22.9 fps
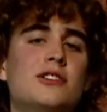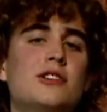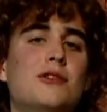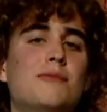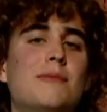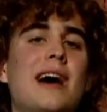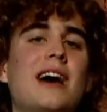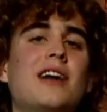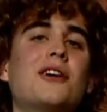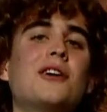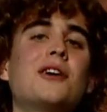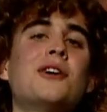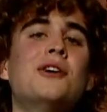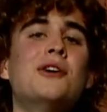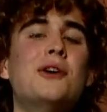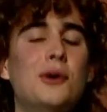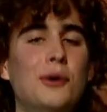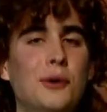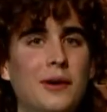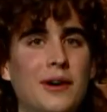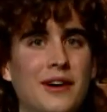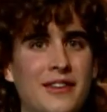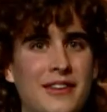no matter
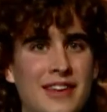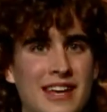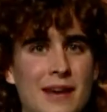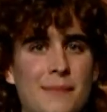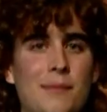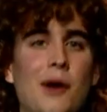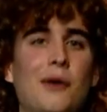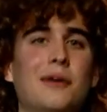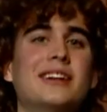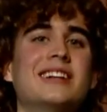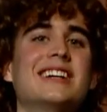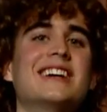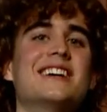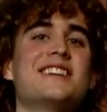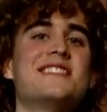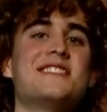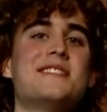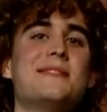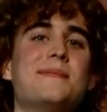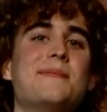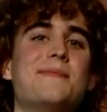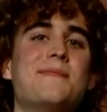who the opponent is.